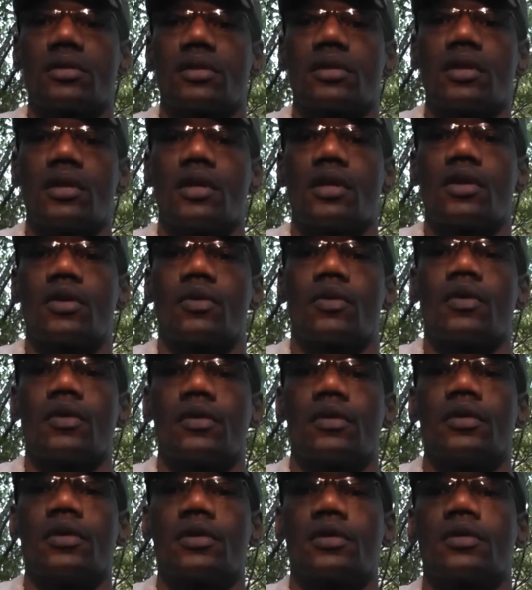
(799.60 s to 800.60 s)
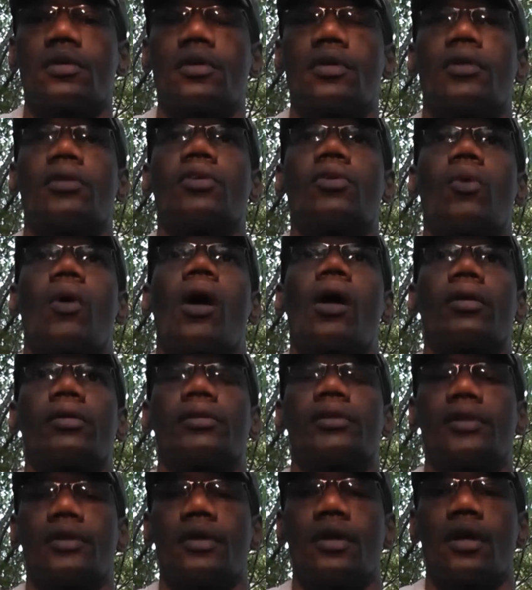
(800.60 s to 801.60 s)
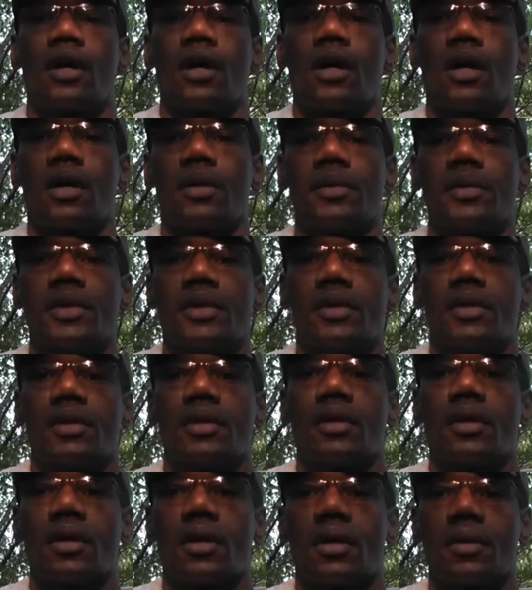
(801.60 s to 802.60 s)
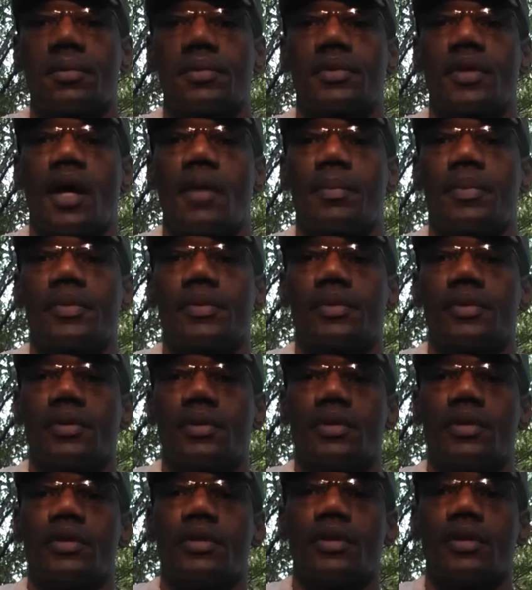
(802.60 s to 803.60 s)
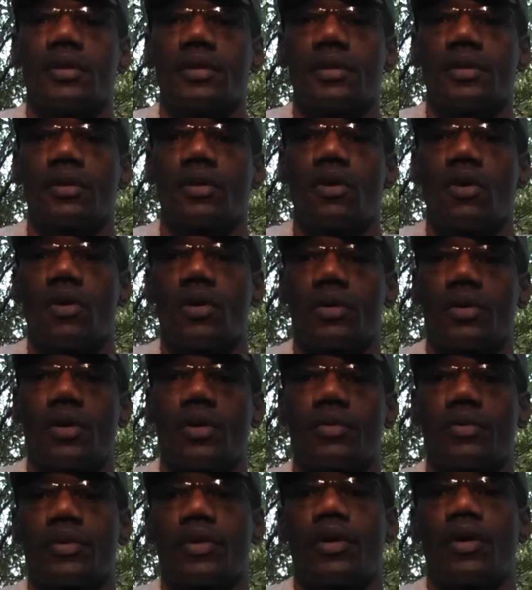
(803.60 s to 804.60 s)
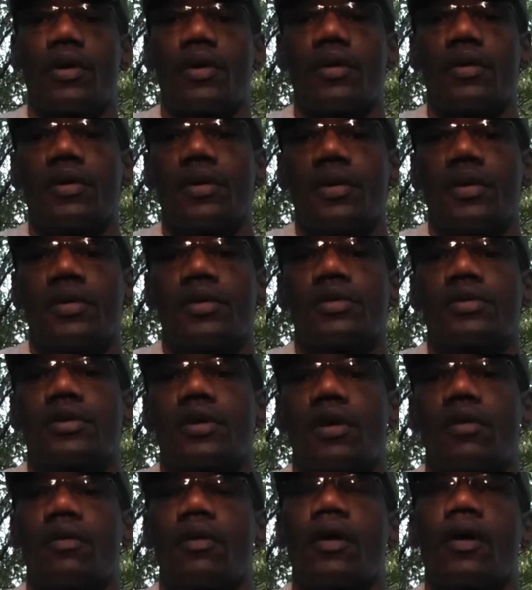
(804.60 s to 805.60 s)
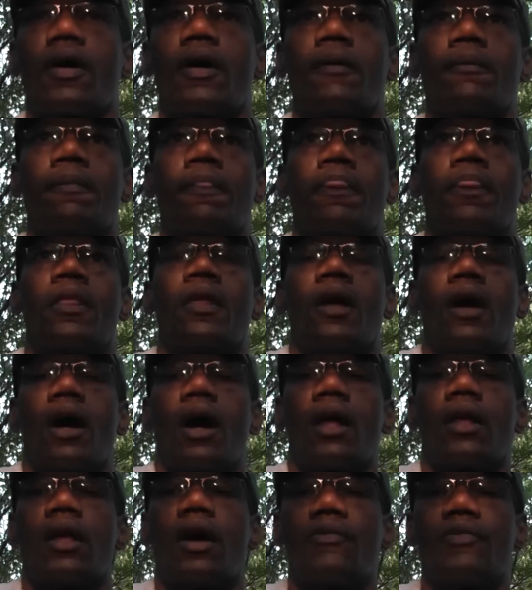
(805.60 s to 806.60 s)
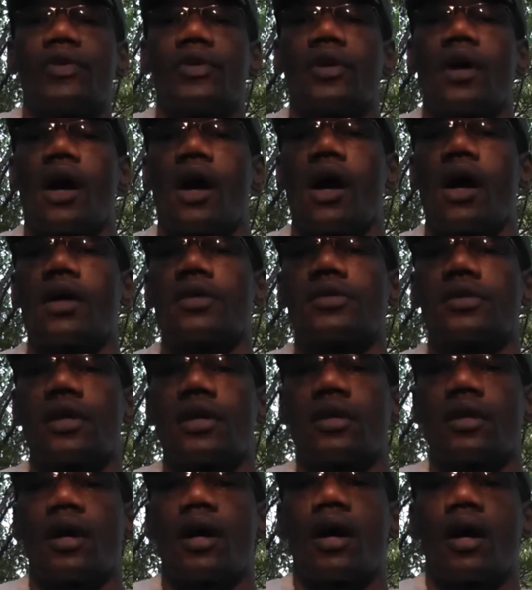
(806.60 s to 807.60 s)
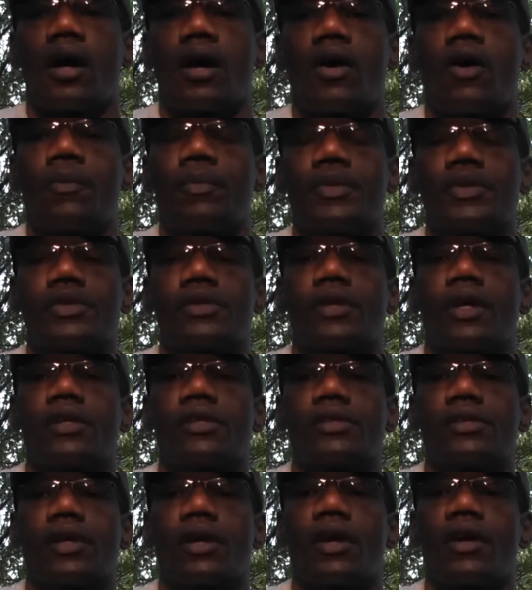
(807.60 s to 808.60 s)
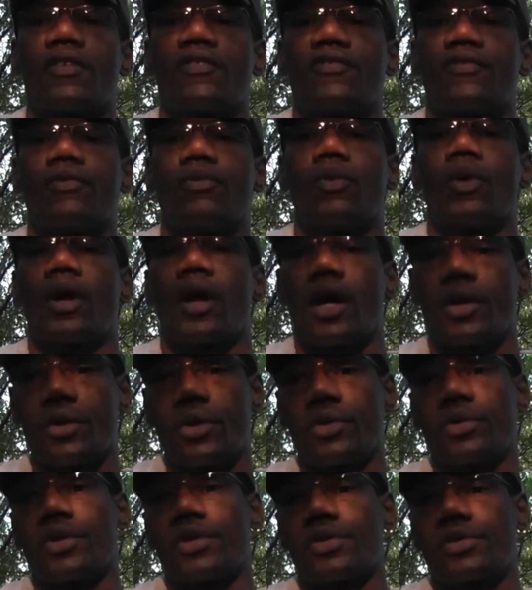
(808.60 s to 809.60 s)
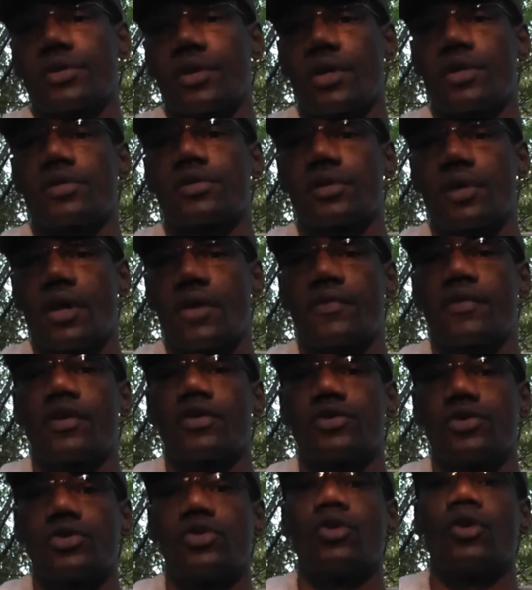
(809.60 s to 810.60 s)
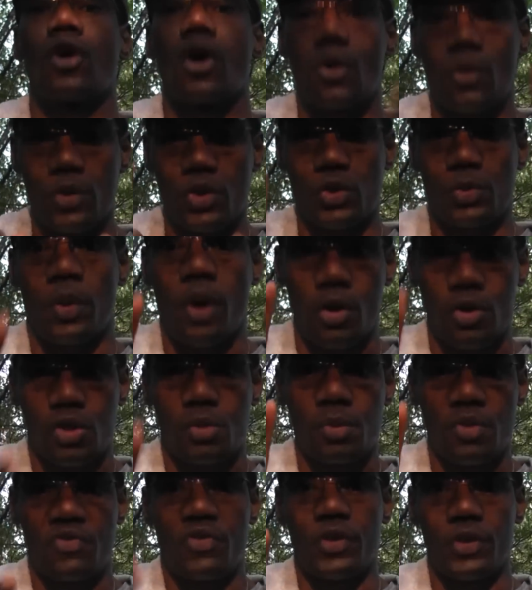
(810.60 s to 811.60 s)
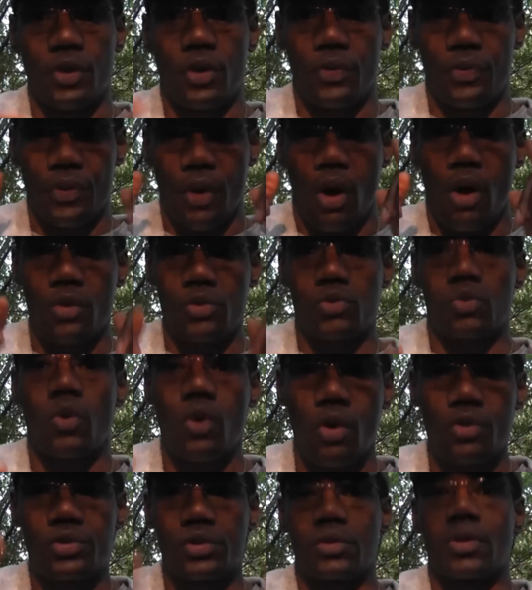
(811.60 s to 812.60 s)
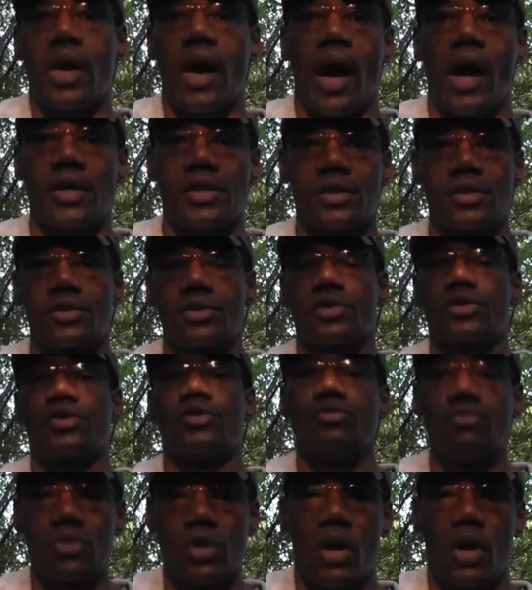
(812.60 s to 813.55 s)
an equal. It's an equality type of deal going on there. So I love you guys, and I hope you stay safe. Well, I know you stay safe because you are responsible for your thoughts, words, and actions, and